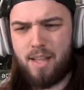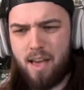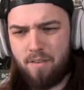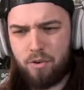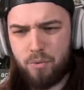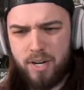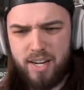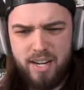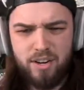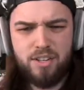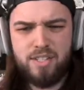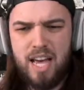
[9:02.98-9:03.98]
Everyone in
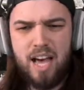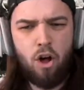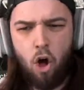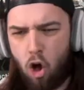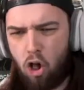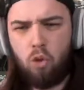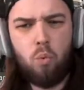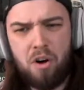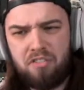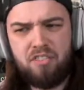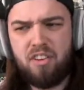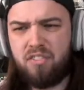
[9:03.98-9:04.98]
here is not all
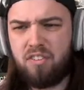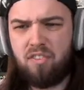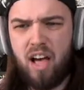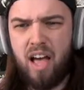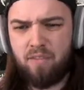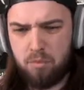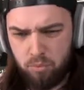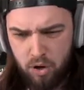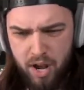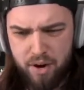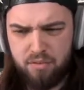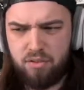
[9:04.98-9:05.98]
155. I'm
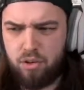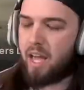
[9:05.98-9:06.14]
proud of you.